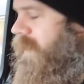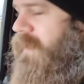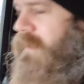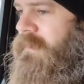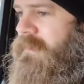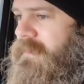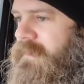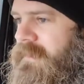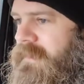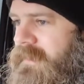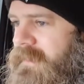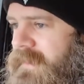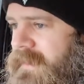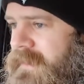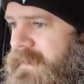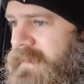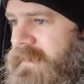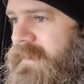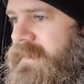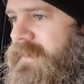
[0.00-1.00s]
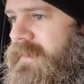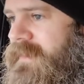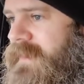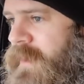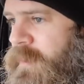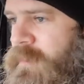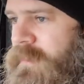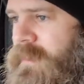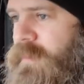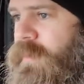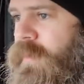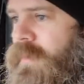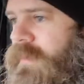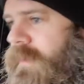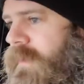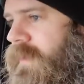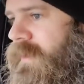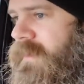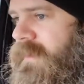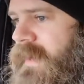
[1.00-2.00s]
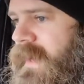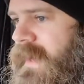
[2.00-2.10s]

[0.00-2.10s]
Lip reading: out, the sound and whatnot.